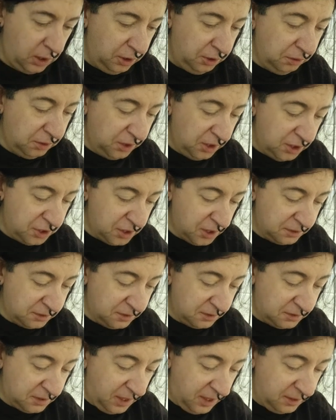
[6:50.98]
You can adjust
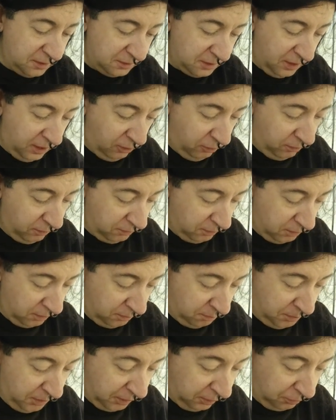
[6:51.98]
the size to however
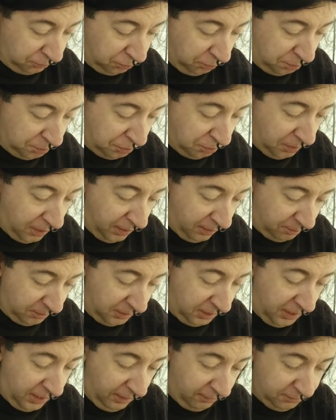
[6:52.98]
big a group you happen
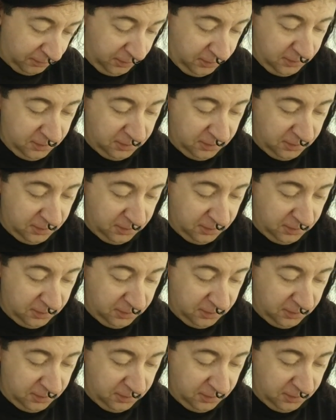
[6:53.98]
to have.